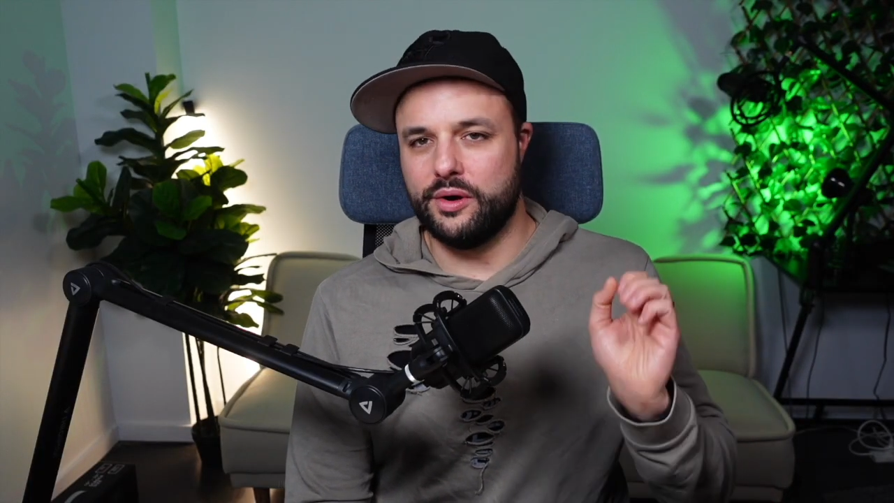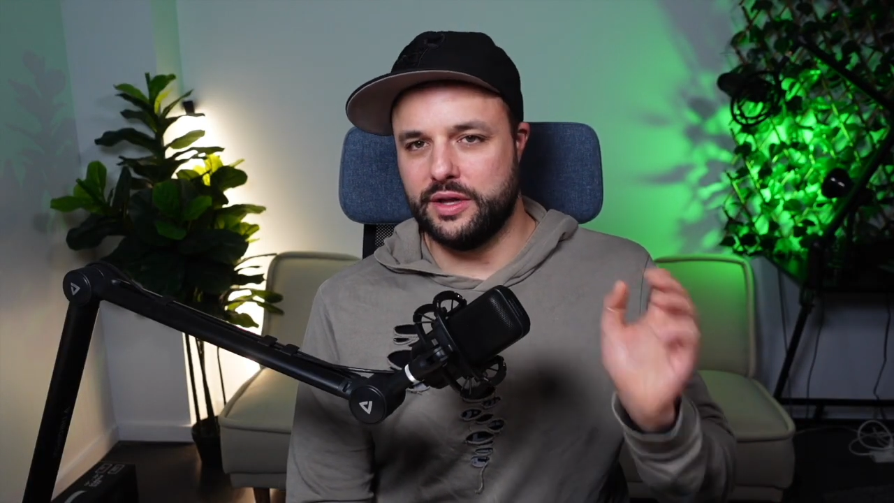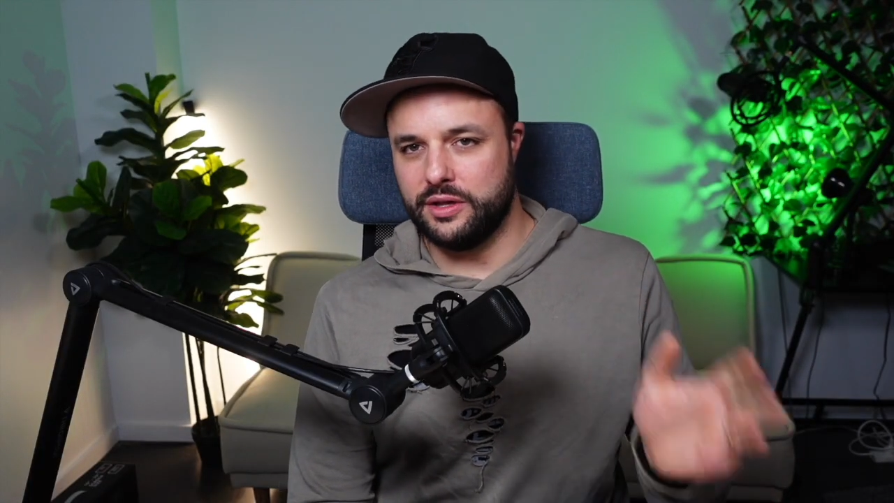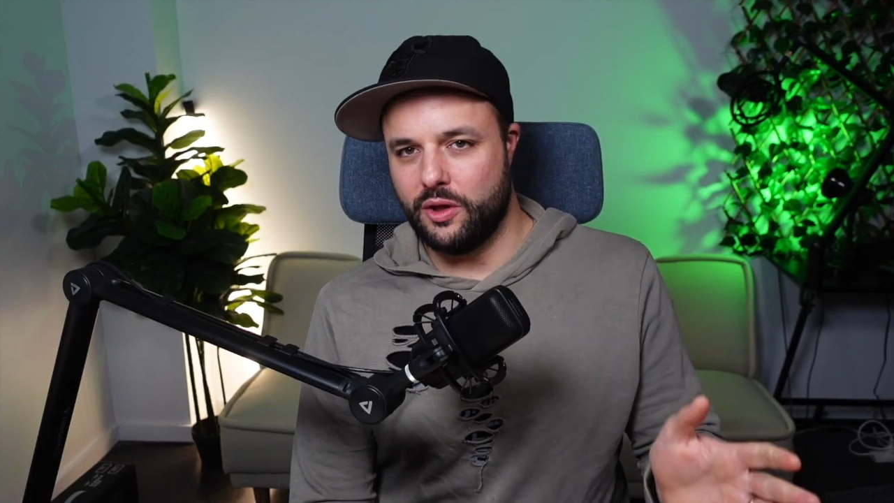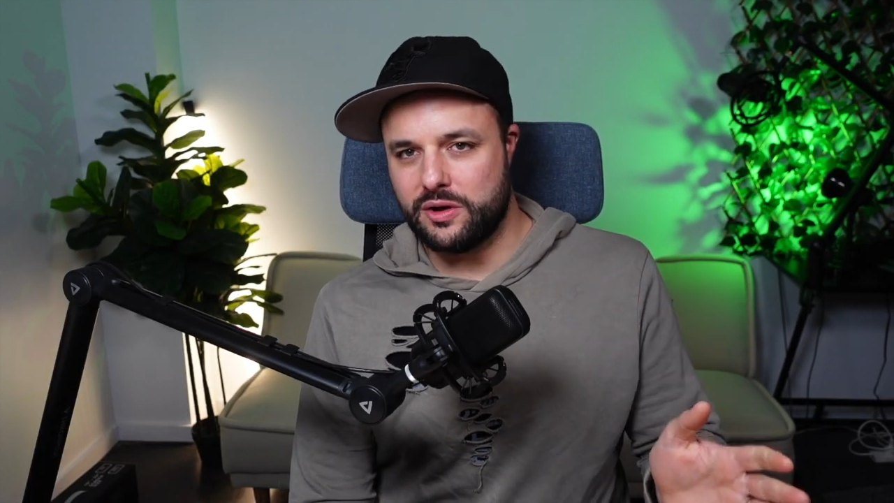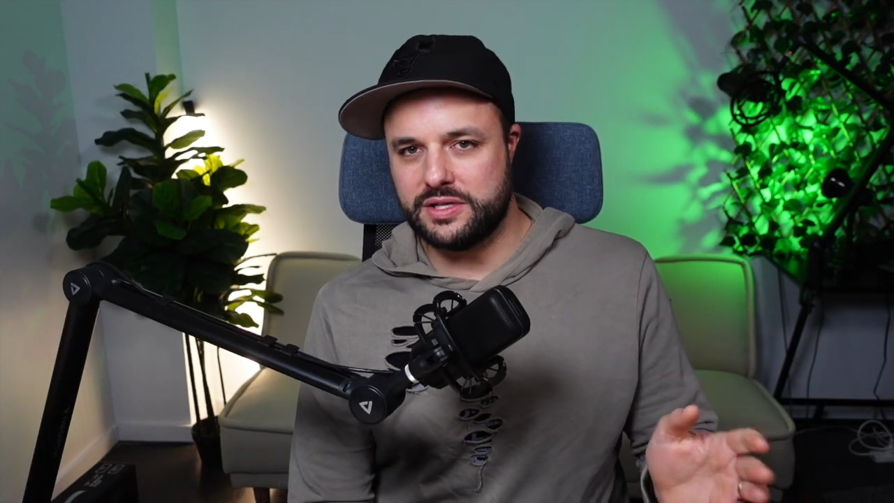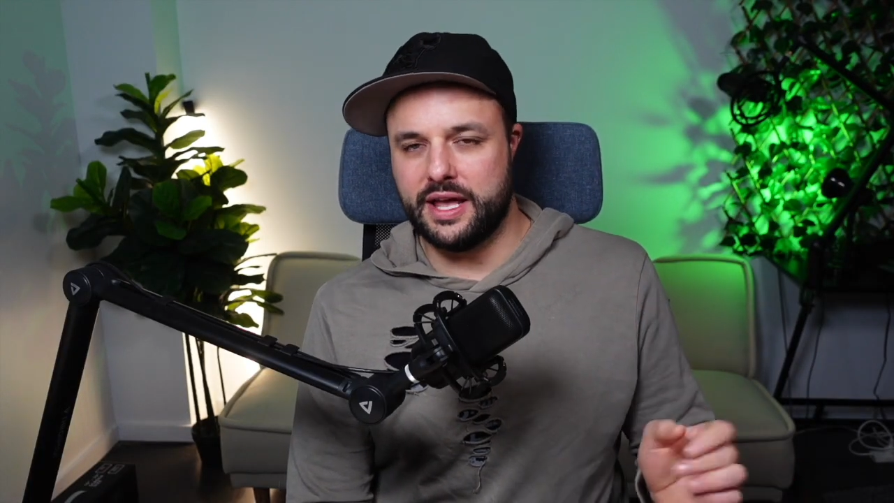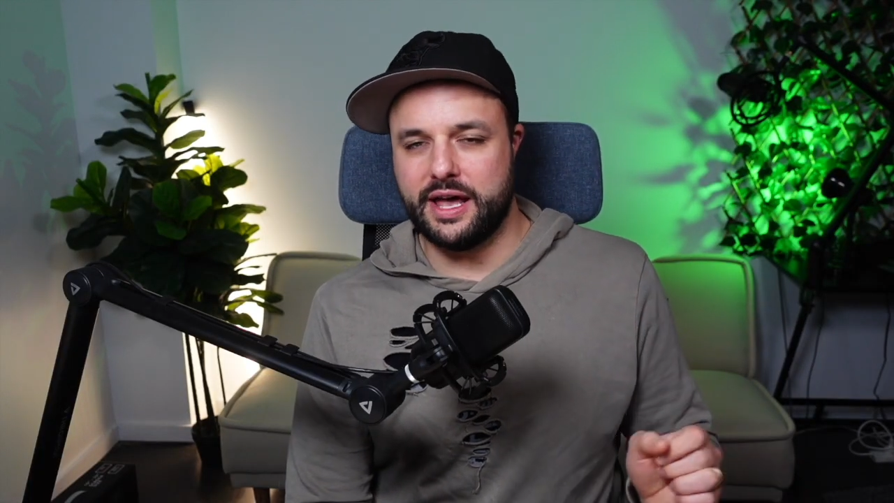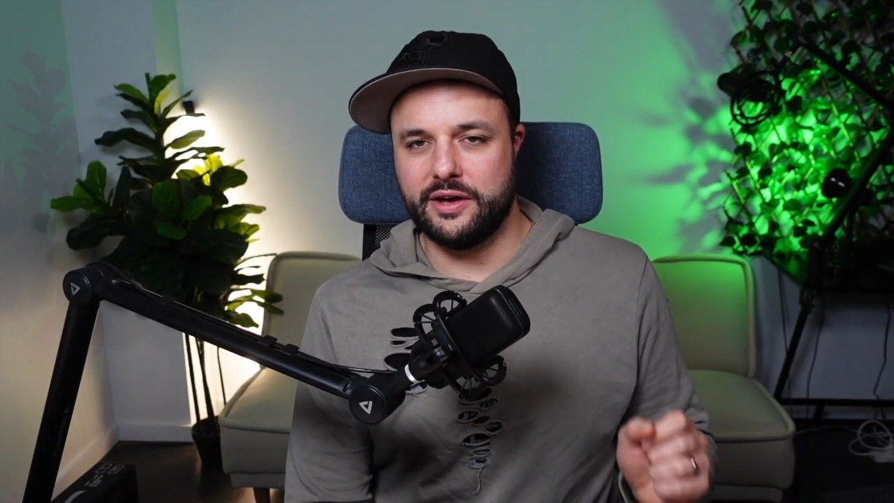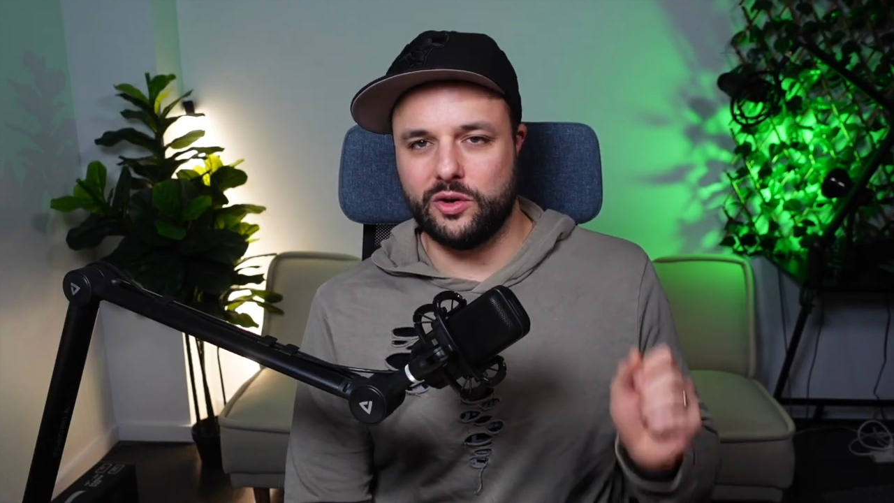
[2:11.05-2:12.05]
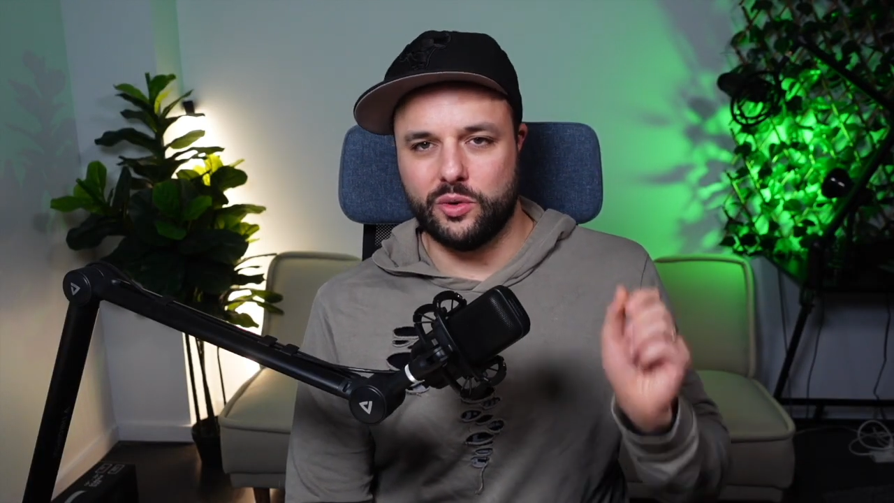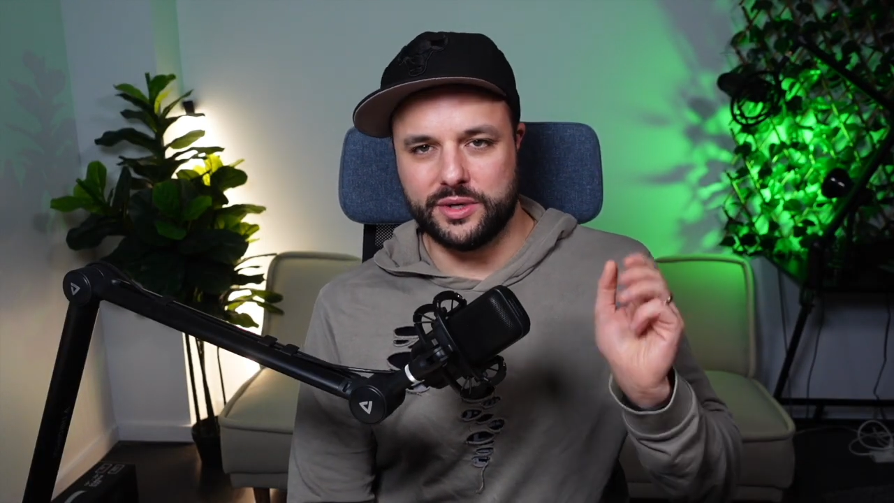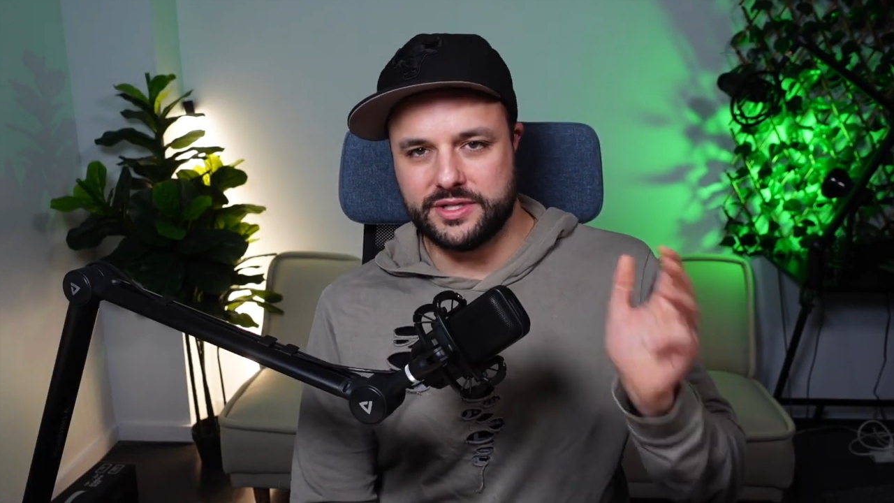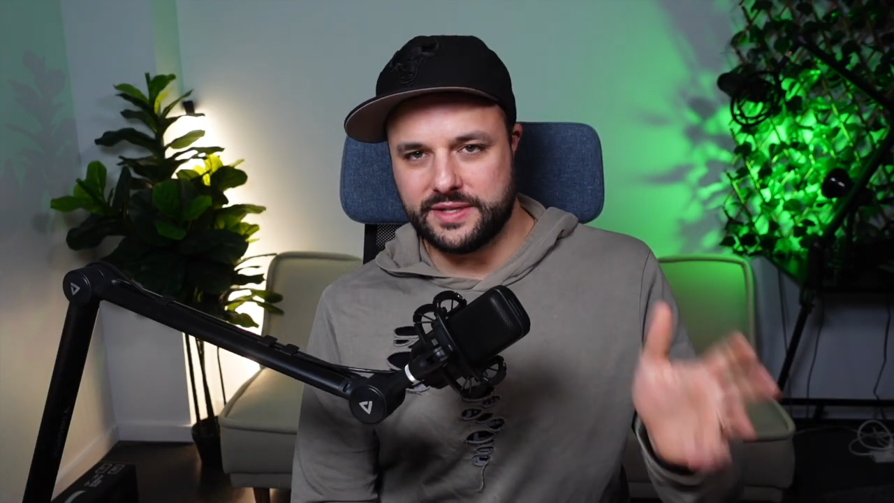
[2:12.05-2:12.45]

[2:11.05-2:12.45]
we're in lockdown, or we're